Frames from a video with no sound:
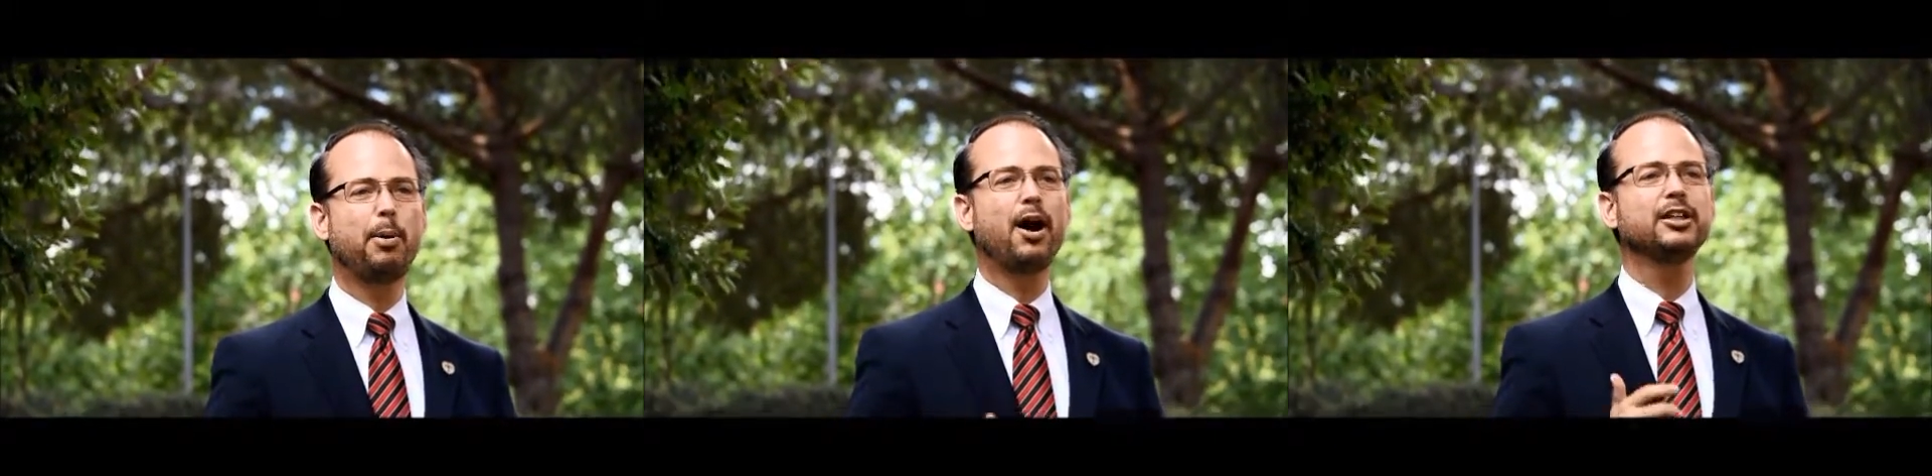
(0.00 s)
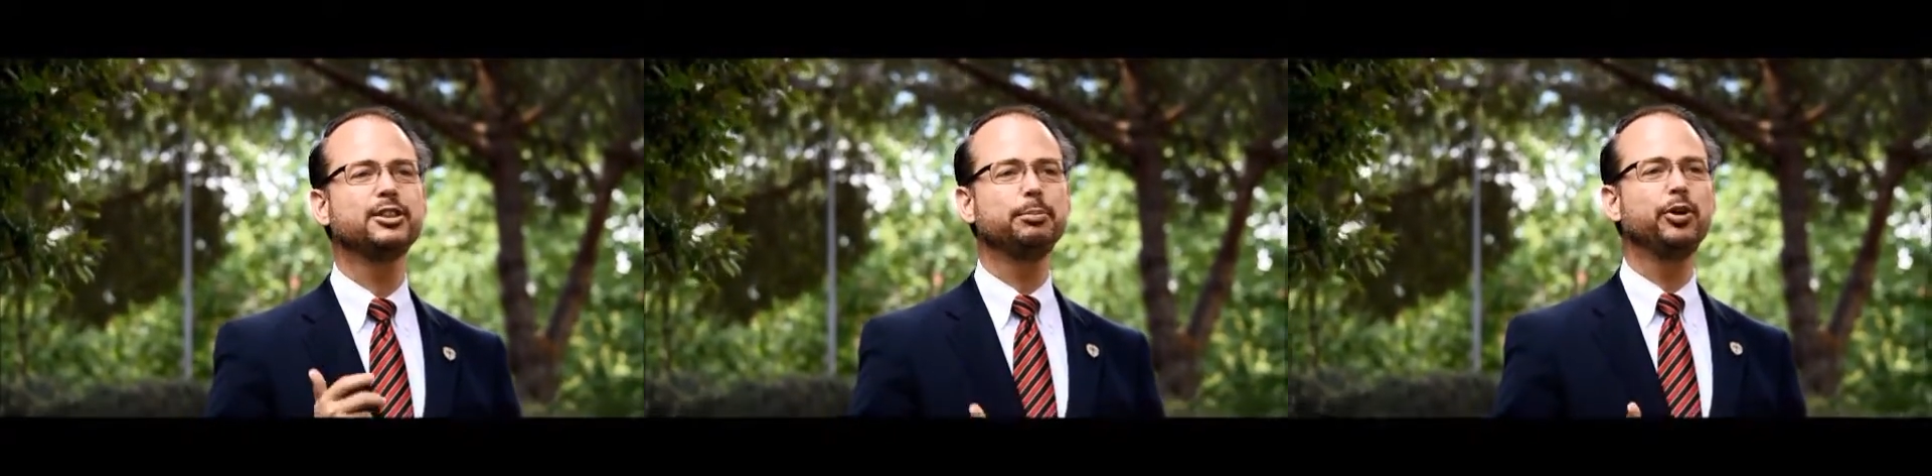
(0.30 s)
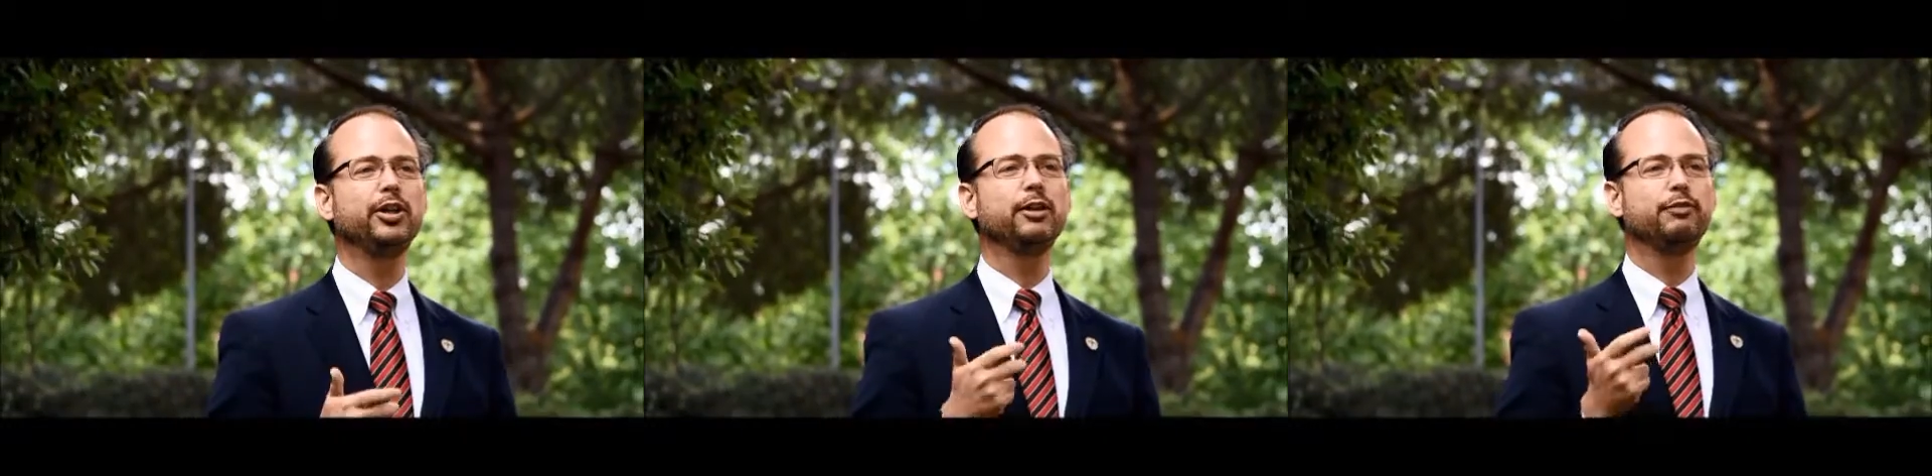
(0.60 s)

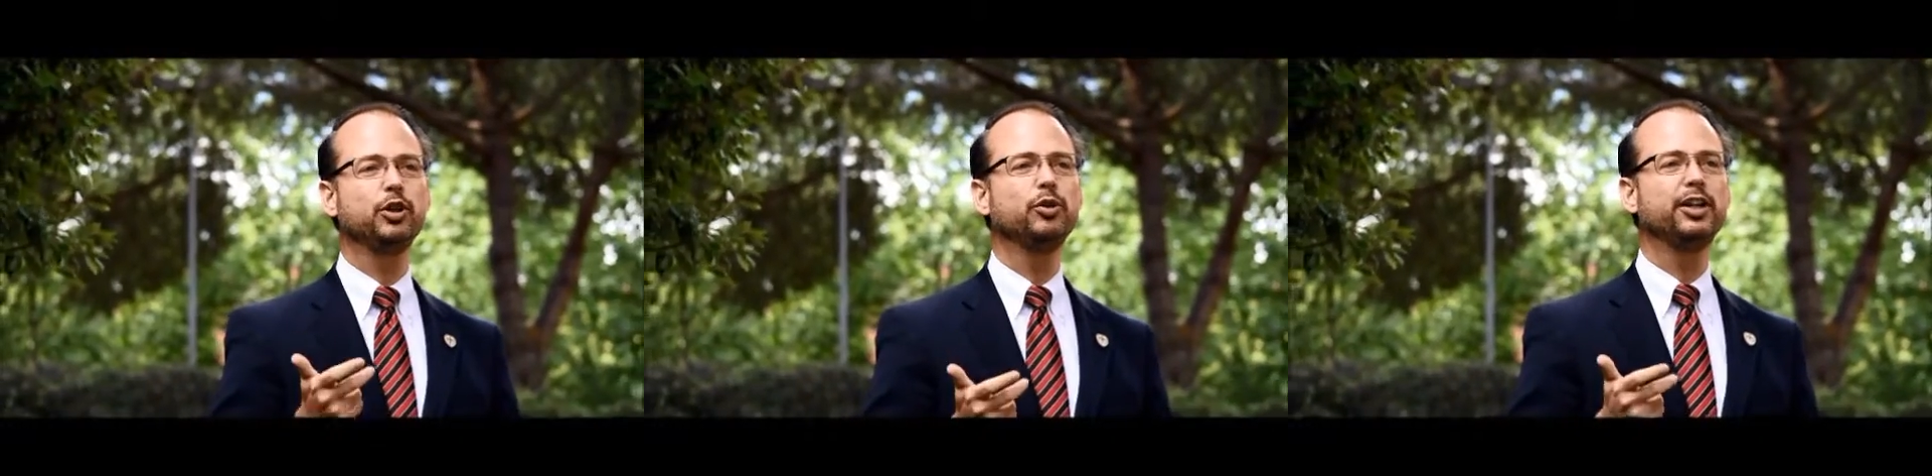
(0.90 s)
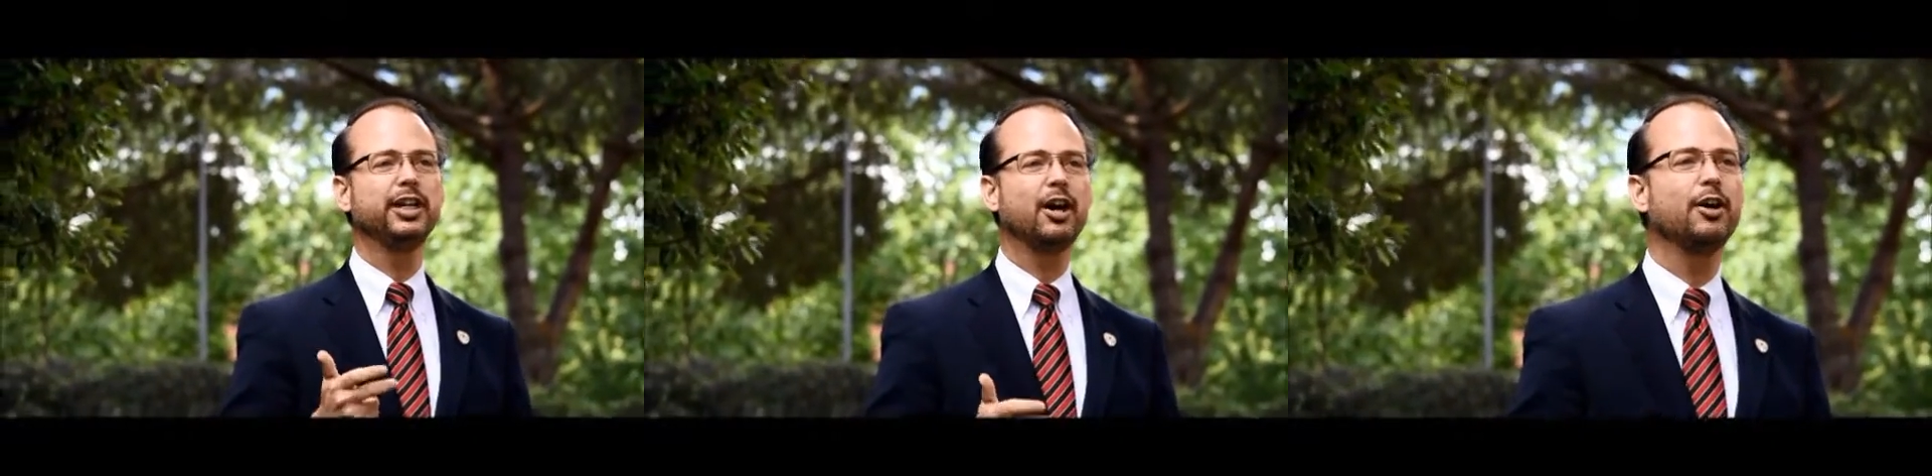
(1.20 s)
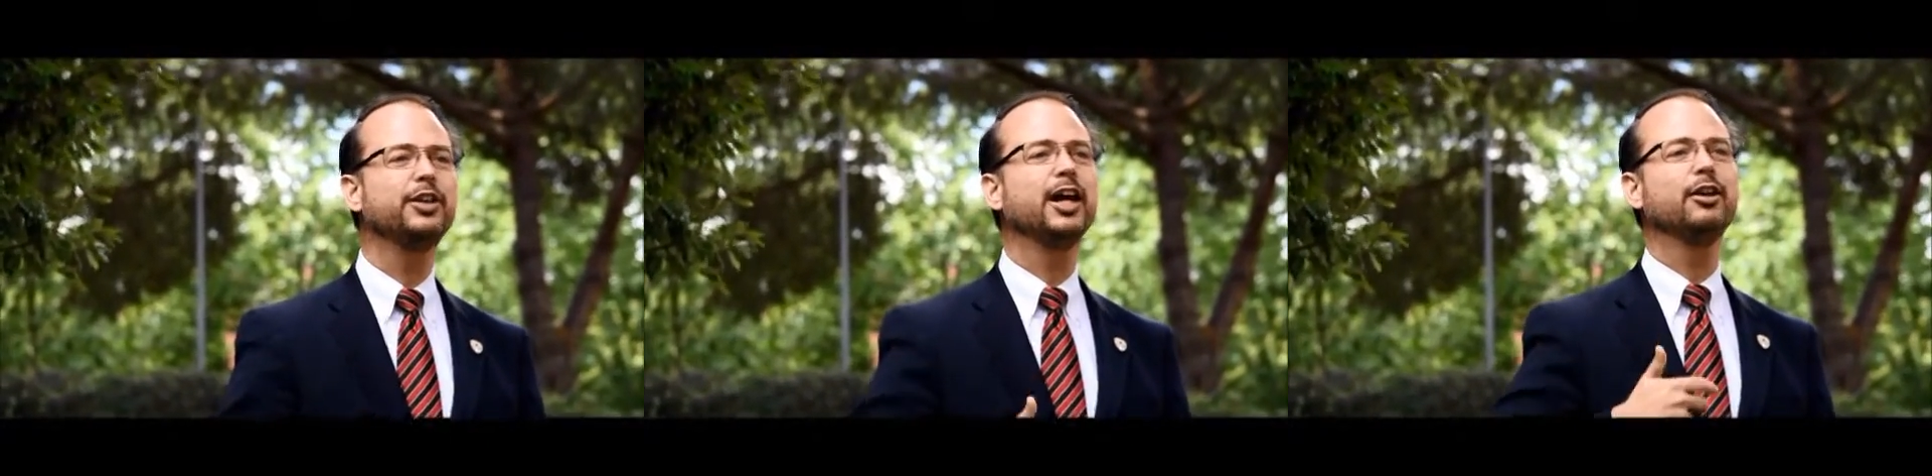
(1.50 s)
possibility of unity
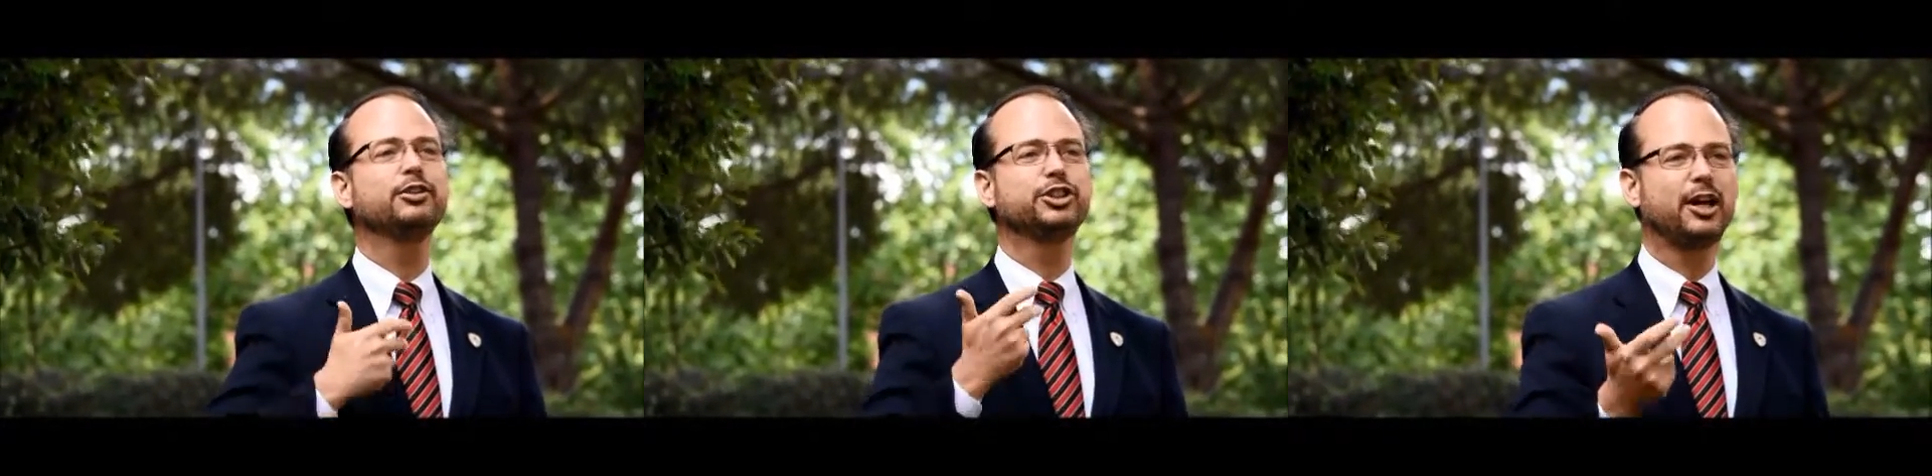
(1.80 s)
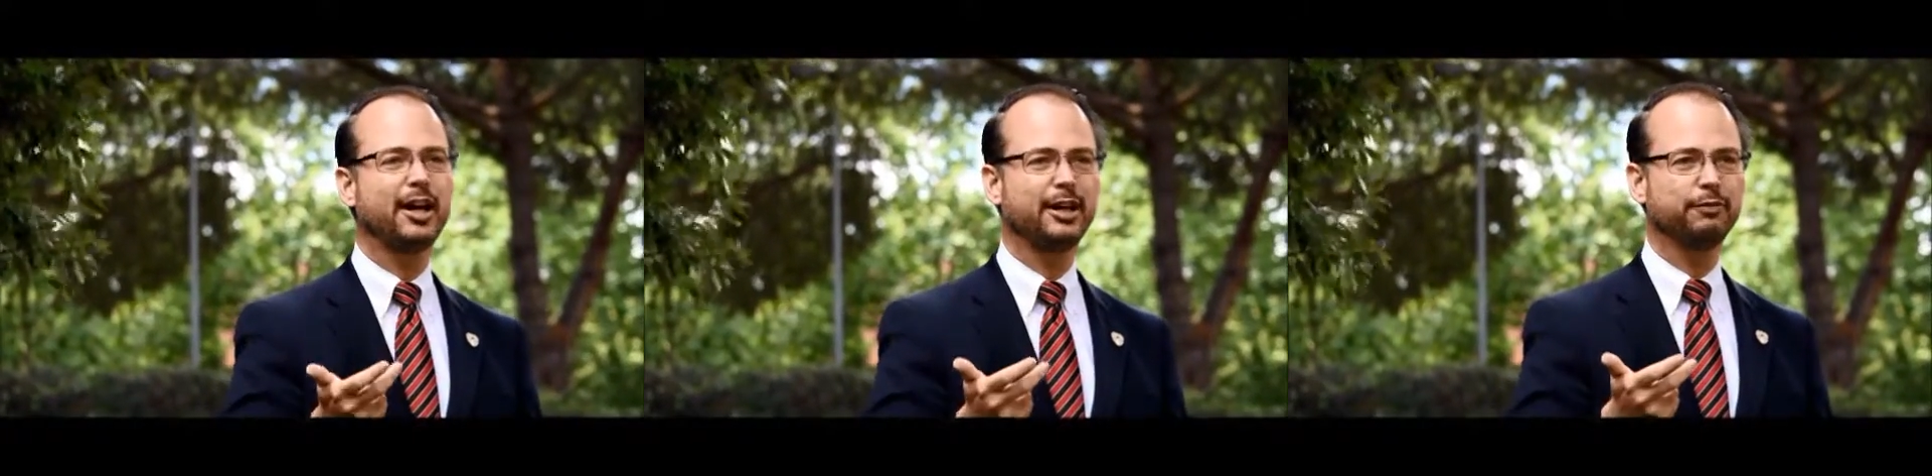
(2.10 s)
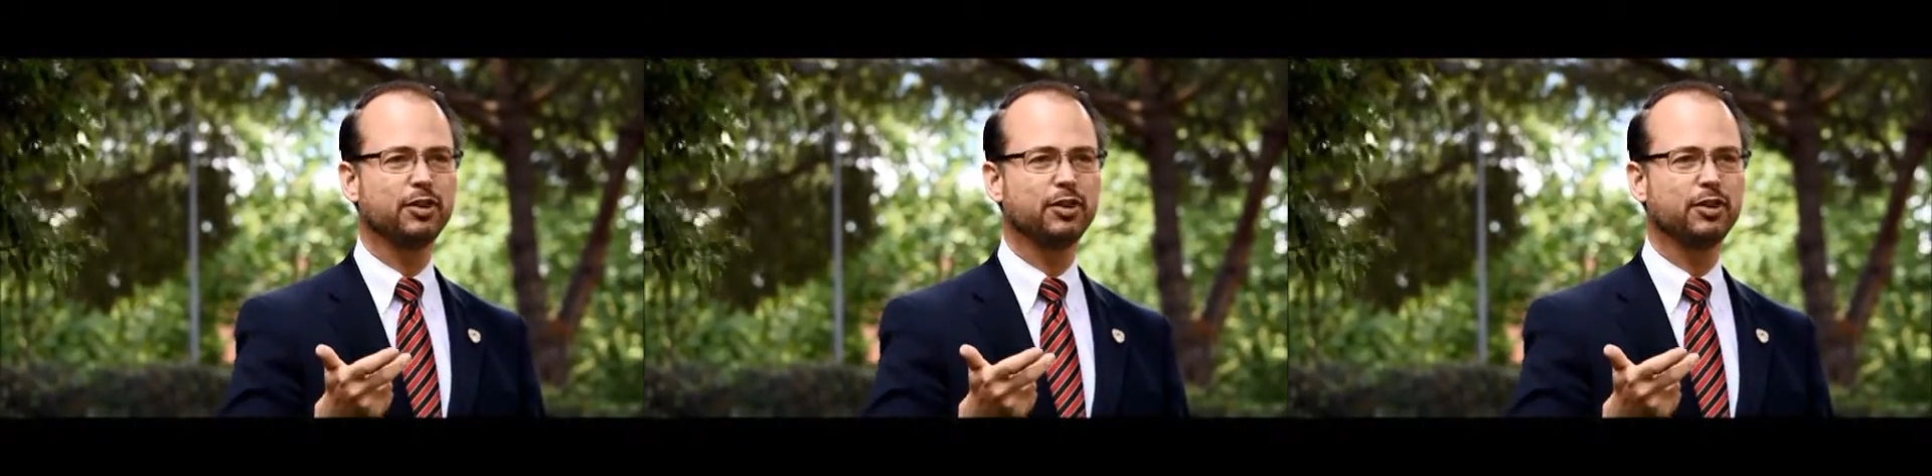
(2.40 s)
on the other side of